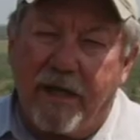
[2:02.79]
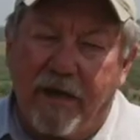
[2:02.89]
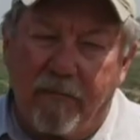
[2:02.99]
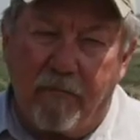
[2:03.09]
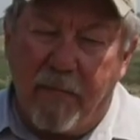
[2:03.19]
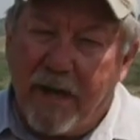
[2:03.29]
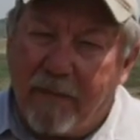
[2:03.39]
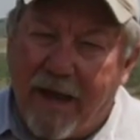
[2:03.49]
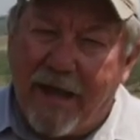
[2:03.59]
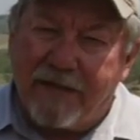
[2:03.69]
can
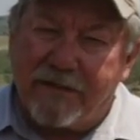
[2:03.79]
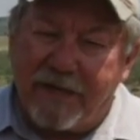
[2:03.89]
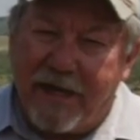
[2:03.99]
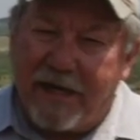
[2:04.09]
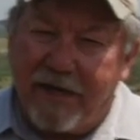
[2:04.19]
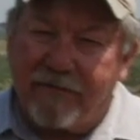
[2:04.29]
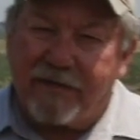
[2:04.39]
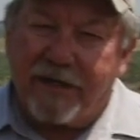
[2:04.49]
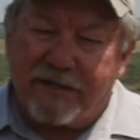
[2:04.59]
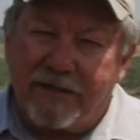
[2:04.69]
minimize the negatives
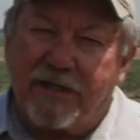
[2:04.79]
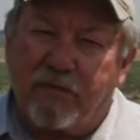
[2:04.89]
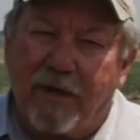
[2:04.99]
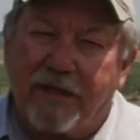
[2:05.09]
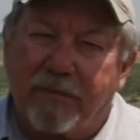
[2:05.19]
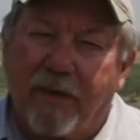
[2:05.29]
and accentuate the